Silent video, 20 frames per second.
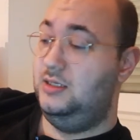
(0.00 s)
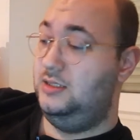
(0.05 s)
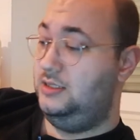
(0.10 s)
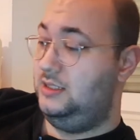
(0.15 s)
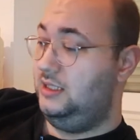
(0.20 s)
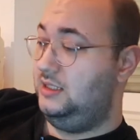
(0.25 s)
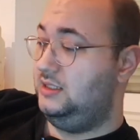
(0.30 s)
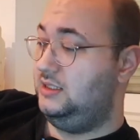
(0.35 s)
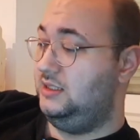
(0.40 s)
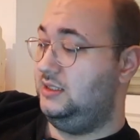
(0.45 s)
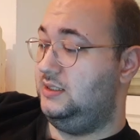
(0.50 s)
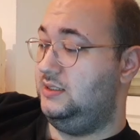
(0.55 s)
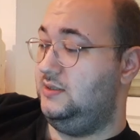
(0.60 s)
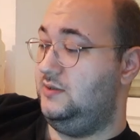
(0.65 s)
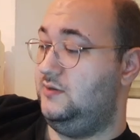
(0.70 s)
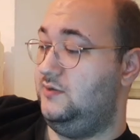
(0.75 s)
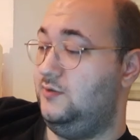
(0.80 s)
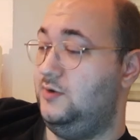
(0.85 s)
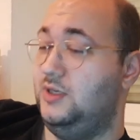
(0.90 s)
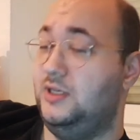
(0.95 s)
Day
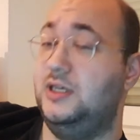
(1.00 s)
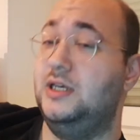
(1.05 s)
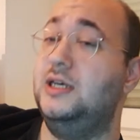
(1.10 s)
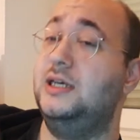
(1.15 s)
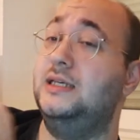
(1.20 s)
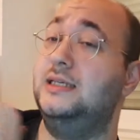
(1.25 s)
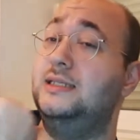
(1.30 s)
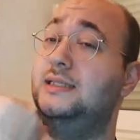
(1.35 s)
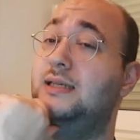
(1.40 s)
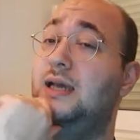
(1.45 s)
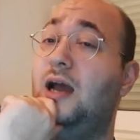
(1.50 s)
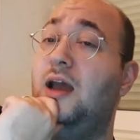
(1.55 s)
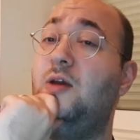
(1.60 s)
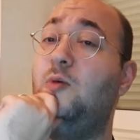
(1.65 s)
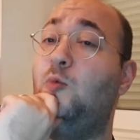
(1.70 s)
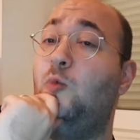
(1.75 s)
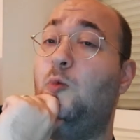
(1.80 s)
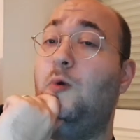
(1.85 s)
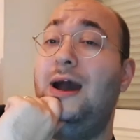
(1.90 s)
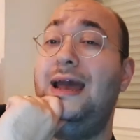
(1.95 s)
63 is a
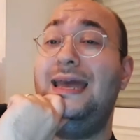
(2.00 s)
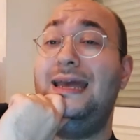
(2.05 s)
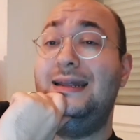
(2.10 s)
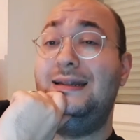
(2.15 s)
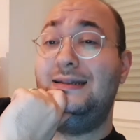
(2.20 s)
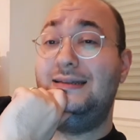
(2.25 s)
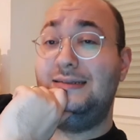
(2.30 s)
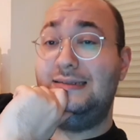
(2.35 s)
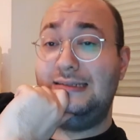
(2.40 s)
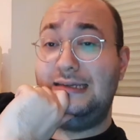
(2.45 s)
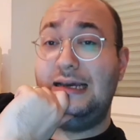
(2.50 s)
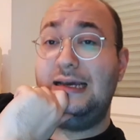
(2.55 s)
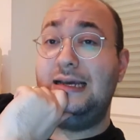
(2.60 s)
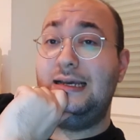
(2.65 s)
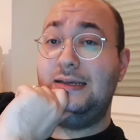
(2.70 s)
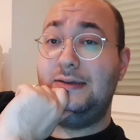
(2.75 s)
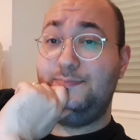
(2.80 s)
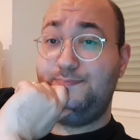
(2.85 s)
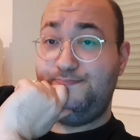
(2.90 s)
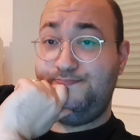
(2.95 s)
weigh-in day.